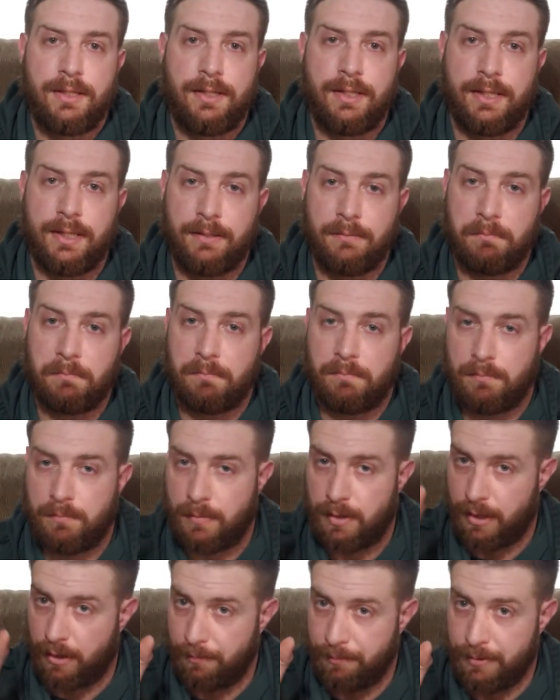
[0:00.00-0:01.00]
that
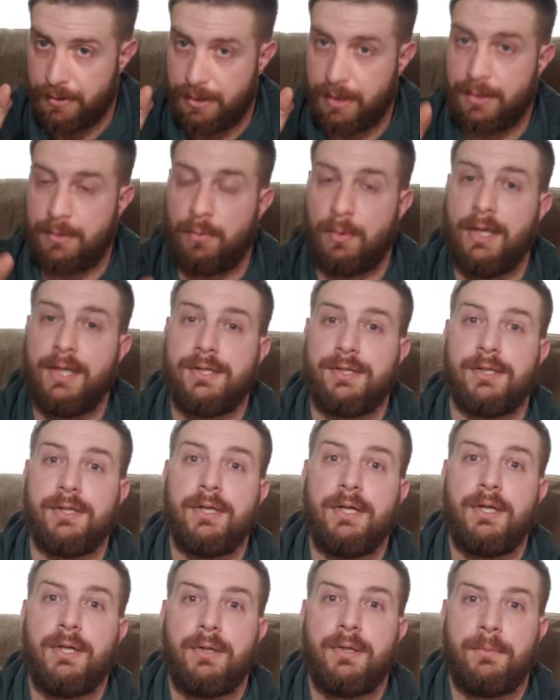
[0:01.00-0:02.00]
help the
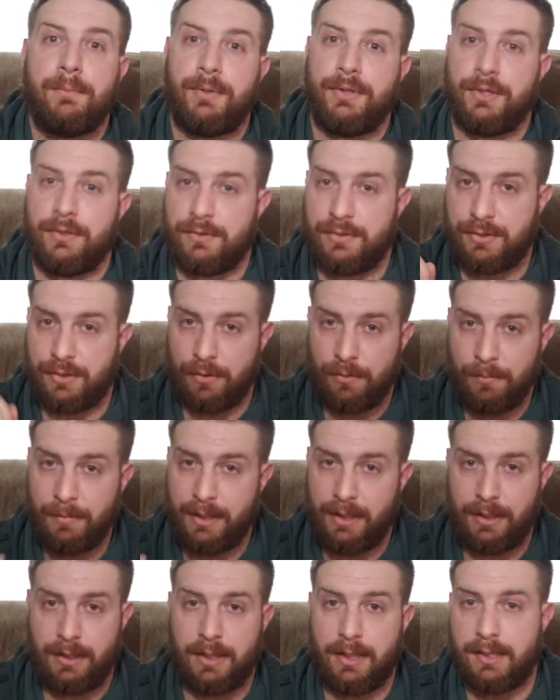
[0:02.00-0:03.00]
situation, but there's so
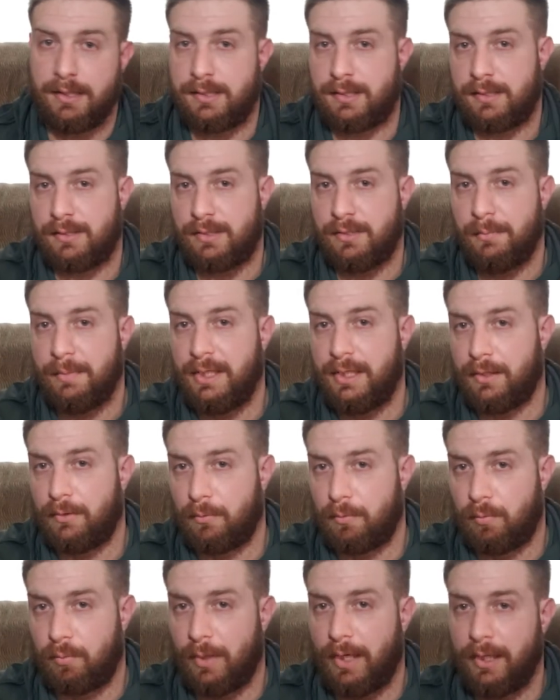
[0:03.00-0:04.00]
many things, so many
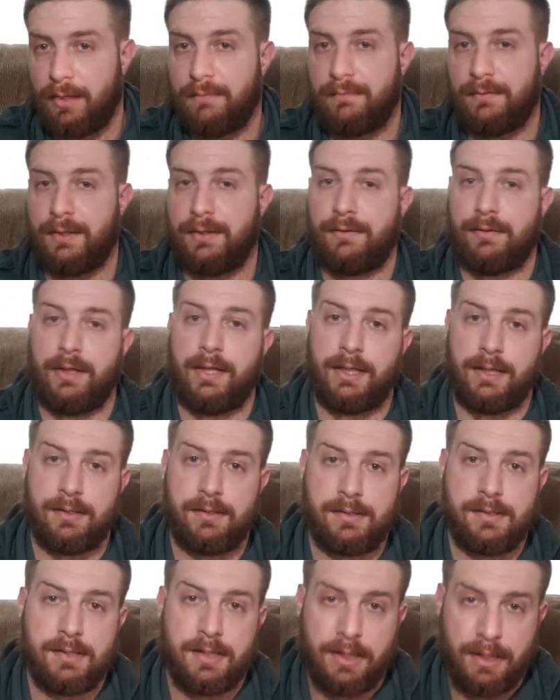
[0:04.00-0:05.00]
irrelevant
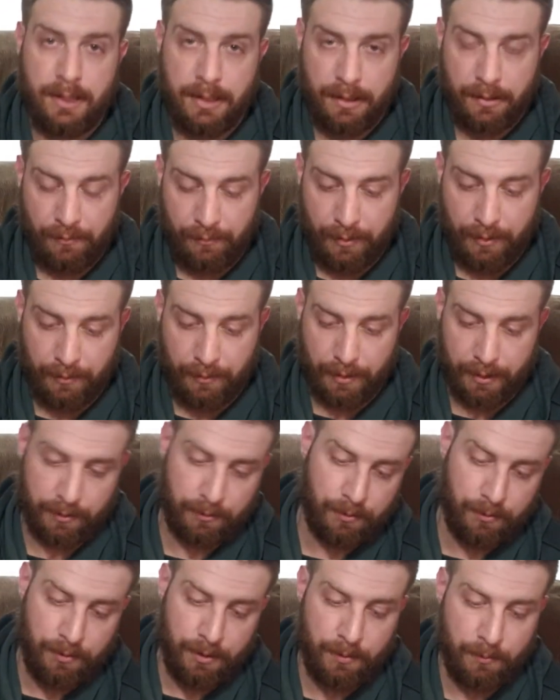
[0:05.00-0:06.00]
things that are
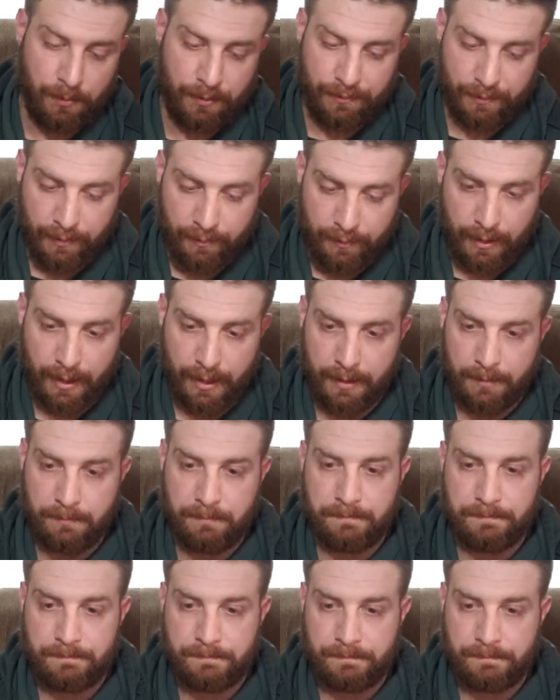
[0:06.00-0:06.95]
included within that.